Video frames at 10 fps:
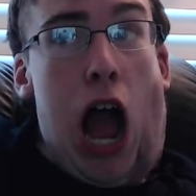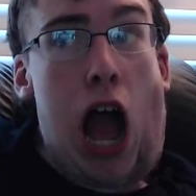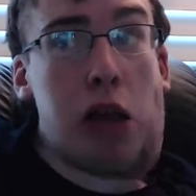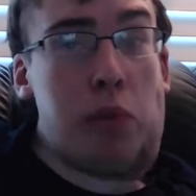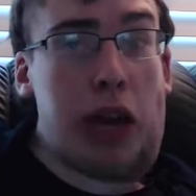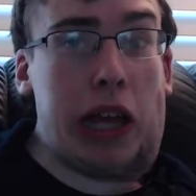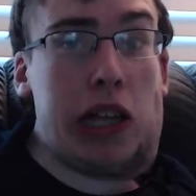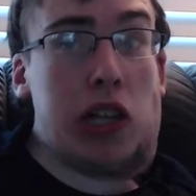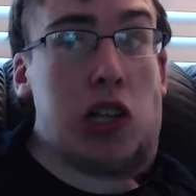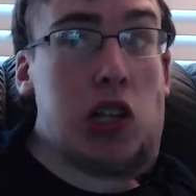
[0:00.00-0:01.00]
I
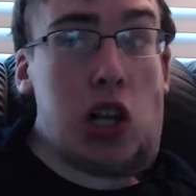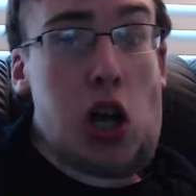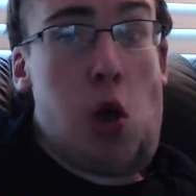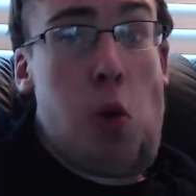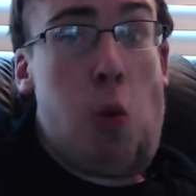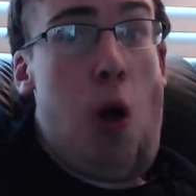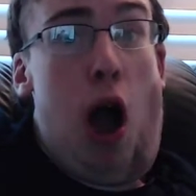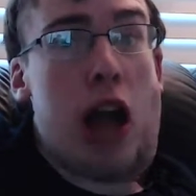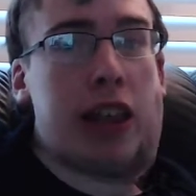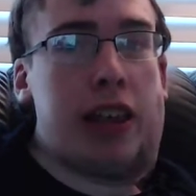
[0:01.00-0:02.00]
mean,
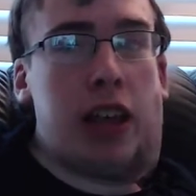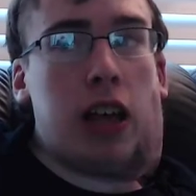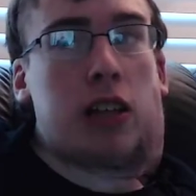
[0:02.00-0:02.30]
what?